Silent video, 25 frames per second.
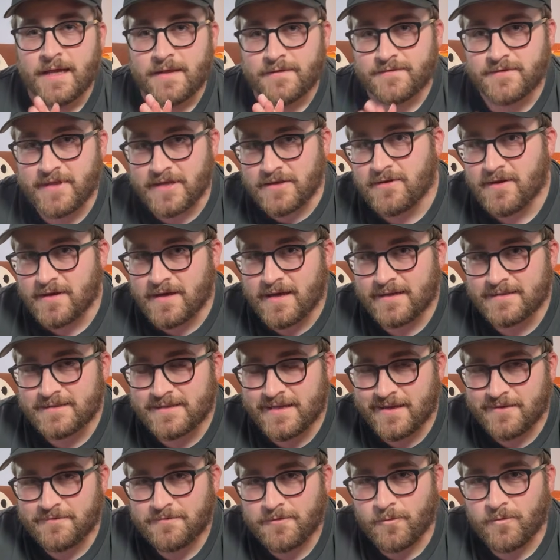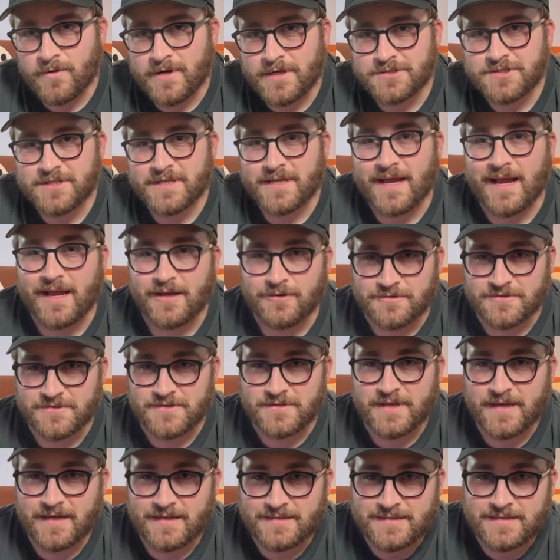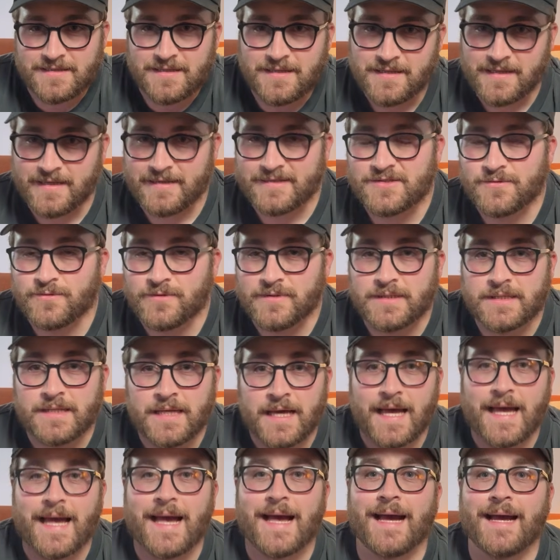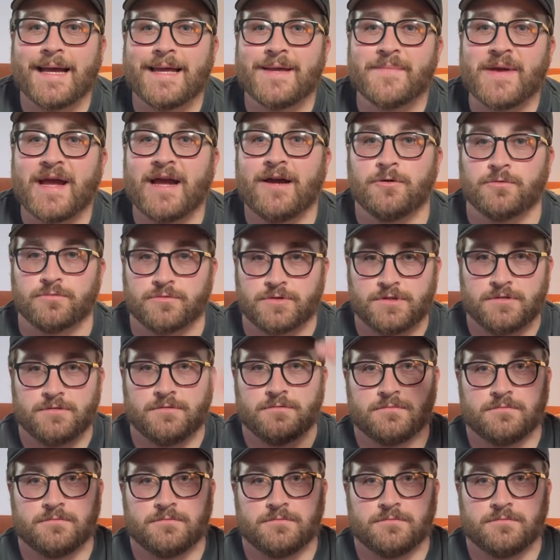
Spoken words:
Thank you guys again for watching. I will see you guys in the next one. I am out.